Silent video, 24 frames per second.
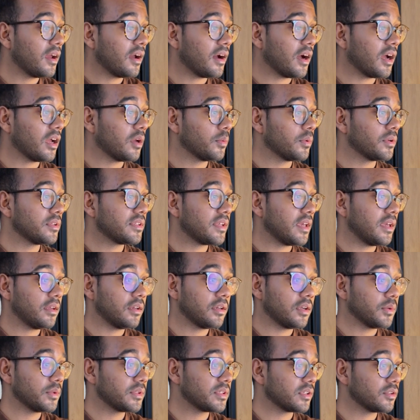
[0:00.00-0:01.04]
I would take
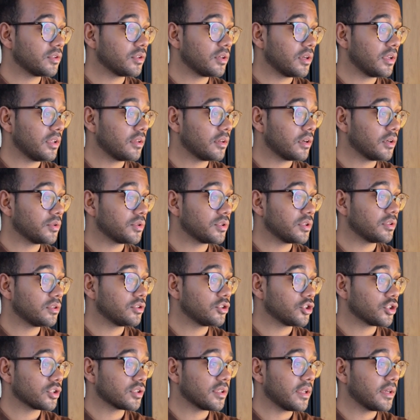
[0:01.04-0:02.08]
notes underneath Notion
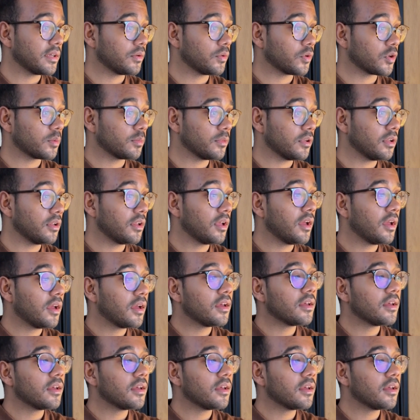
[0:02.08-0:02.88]
just like normal.